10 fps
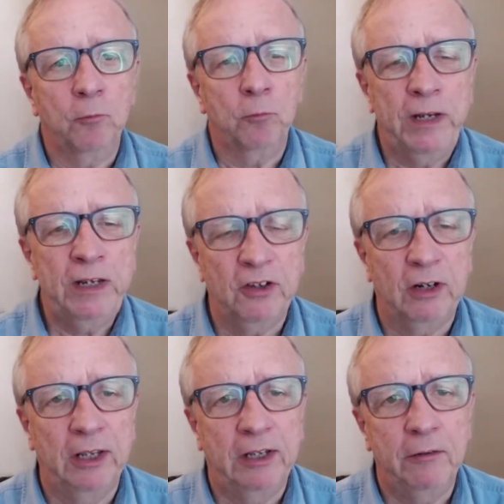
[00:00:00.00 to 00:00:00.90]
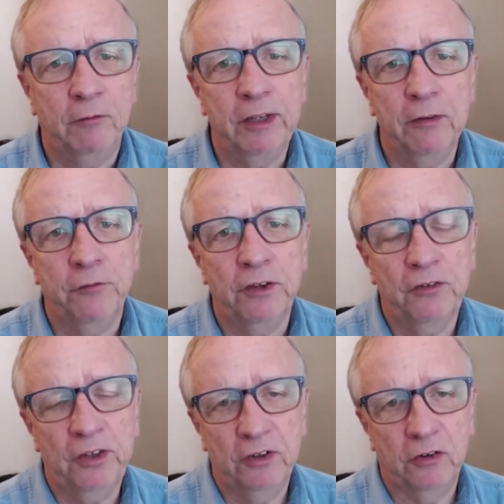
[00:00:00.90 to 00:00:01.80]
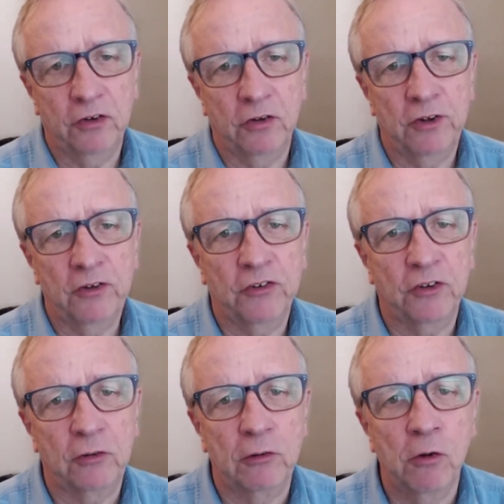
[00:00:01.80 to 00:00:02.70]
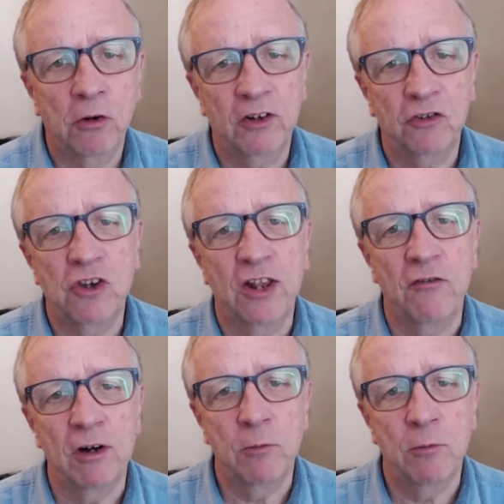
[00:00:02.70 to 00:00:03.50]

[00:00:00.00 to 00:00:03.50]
basically, I think the first thing to do is to look at generally